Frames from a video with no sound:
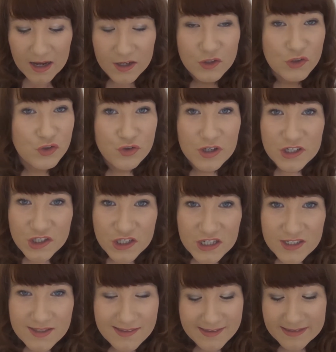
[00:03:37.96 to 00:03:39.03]

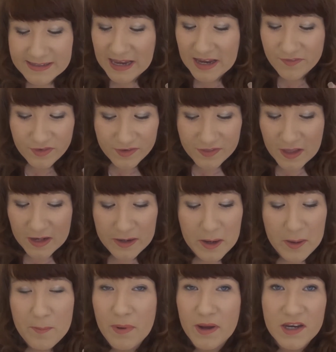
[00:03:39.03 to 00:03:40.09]
nutritionists, everything,
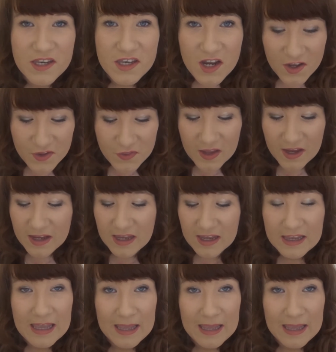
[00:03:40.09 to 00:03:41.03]
but nothing